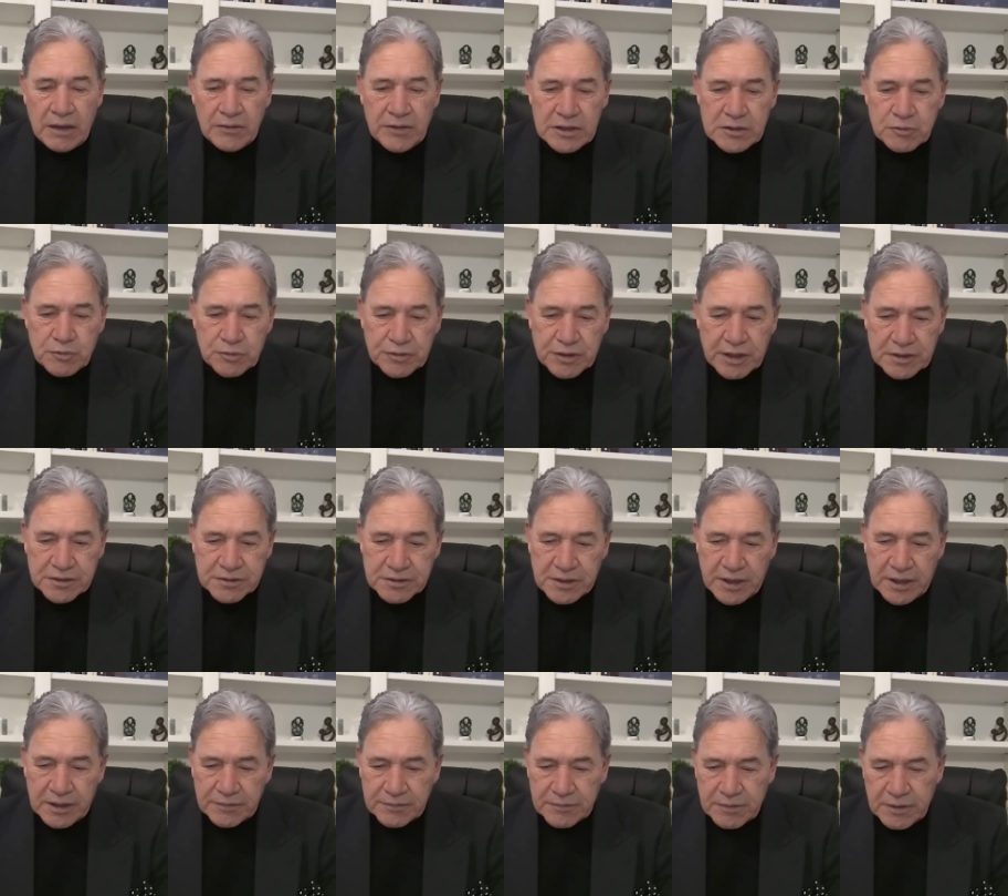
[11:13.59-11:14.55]
This is what they're
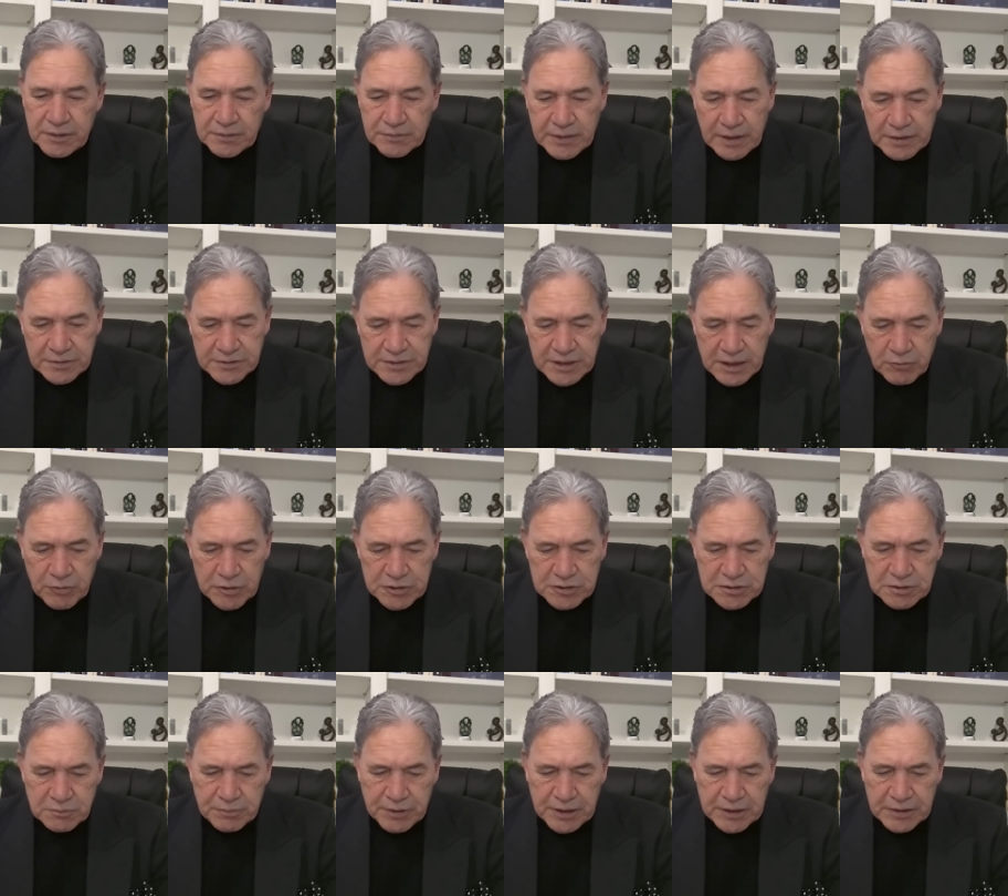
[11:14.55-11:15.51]
saying. They're saying
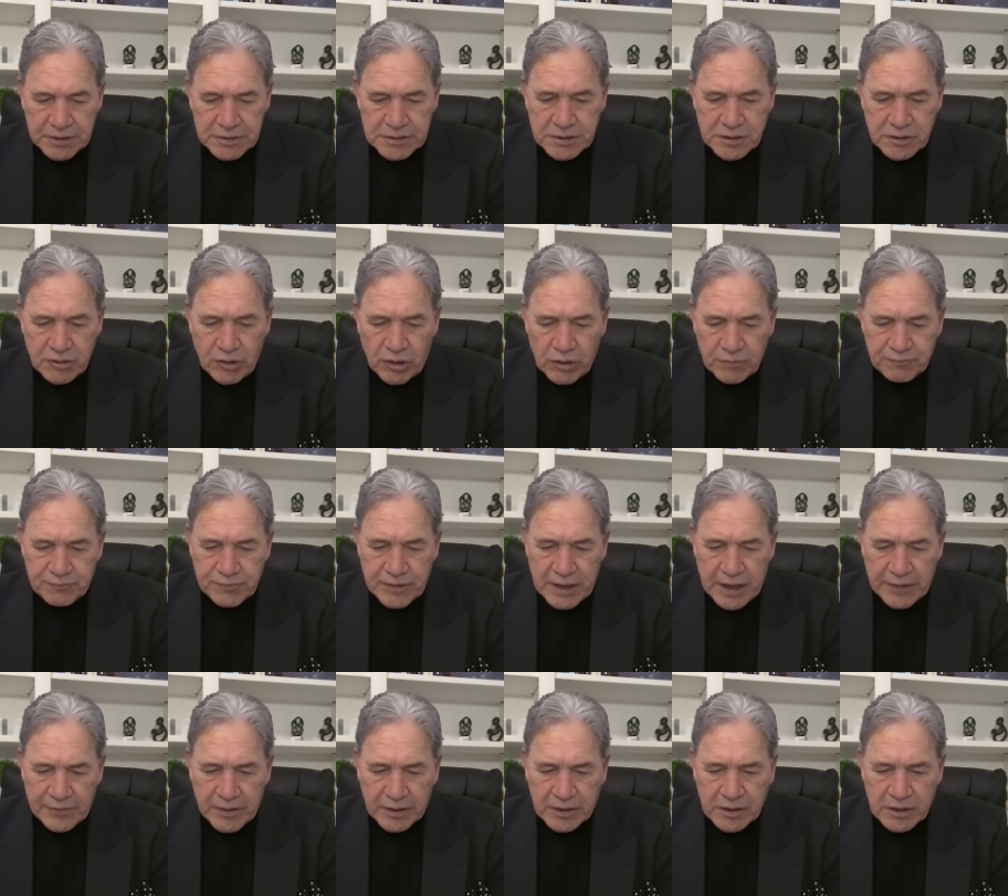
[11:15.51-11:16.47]
Winston Peters'
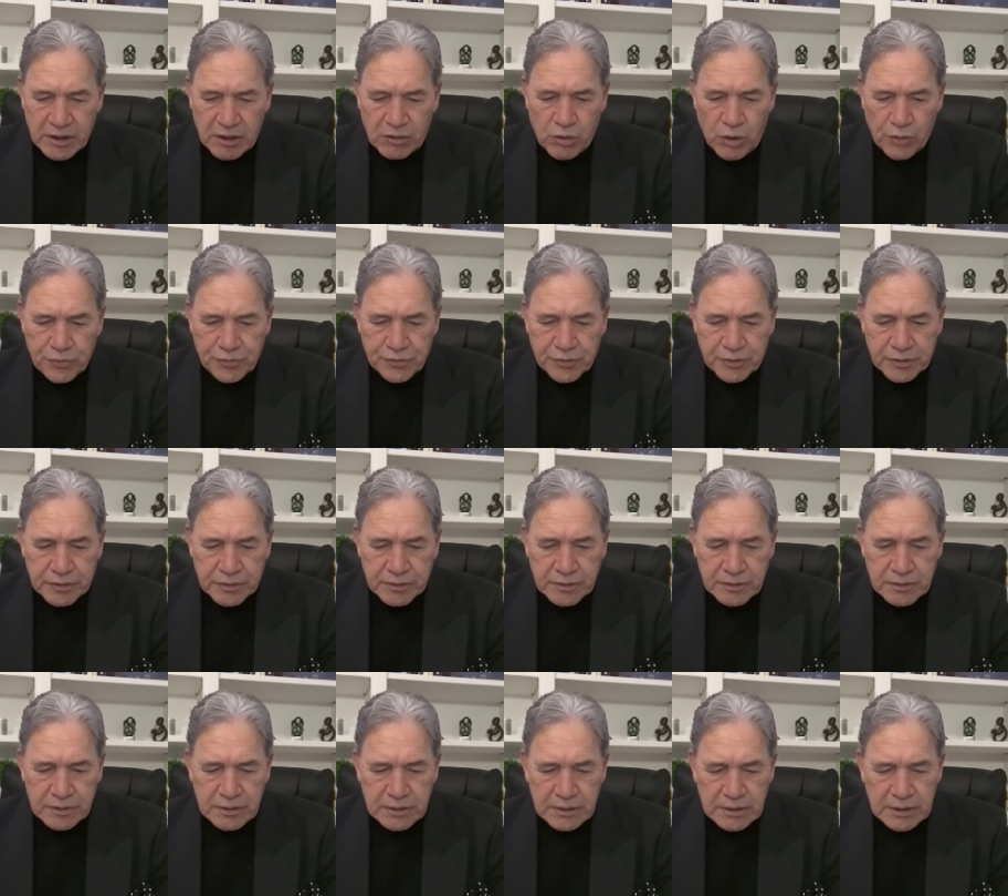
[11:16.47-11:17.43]
godfather co-authored it.